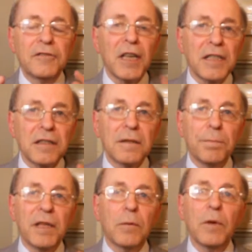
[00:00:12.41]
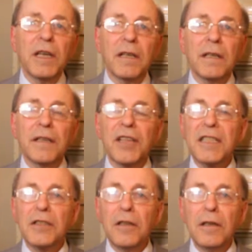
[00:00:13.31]
trust between
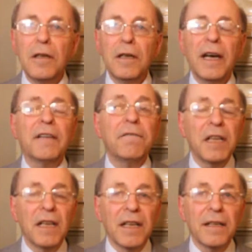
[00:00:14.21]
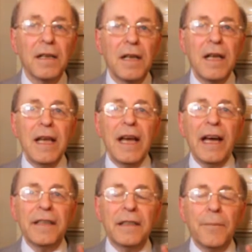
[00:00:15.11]
Russia and Finland.
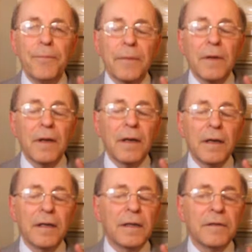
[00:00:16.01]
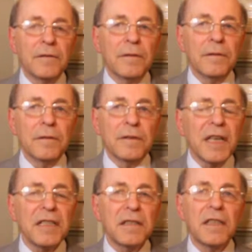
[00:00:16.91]
And
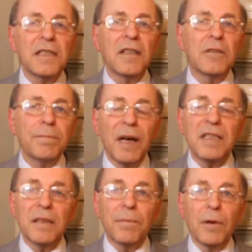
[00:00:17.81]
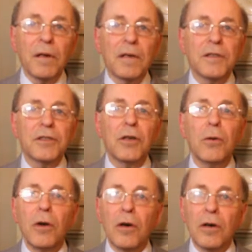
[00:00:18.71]
trust is not possible
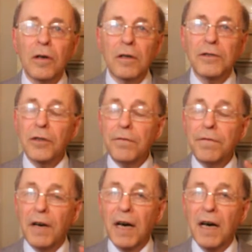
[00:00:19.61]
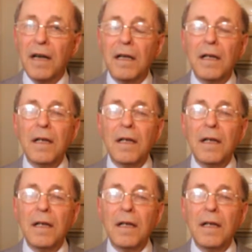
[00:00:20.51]
so far